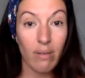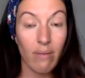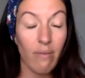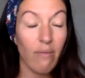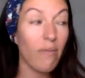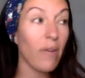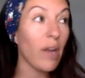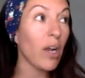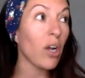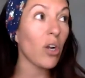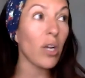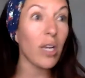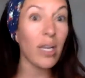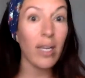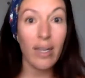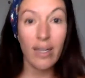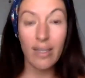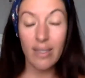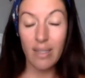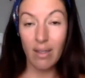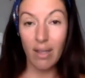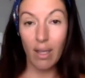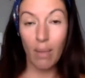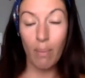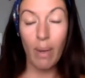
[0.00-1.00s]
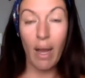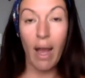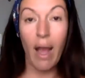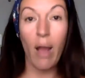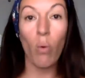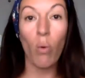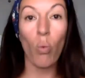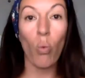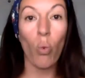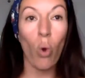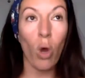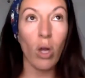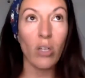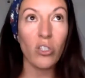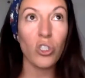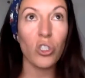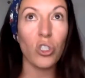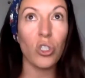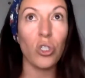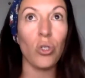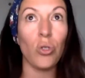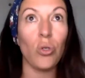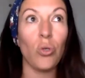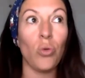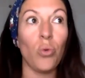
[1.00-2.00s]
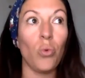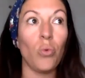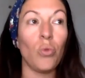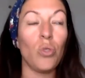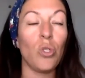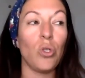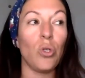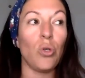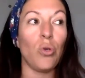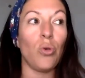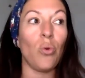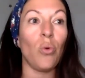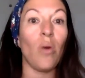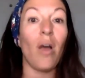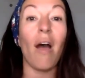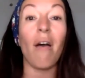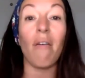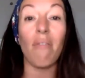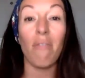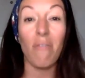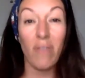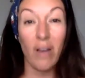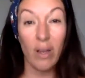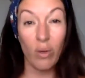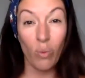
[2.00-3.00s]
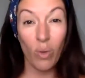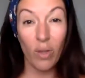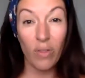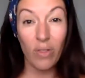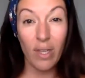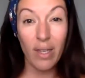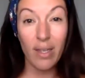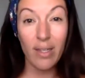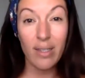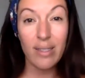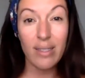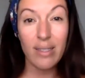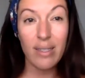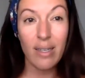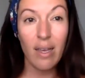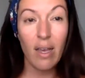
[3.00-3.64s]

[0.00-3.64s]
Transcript: very easily, but I want you to have fun with this.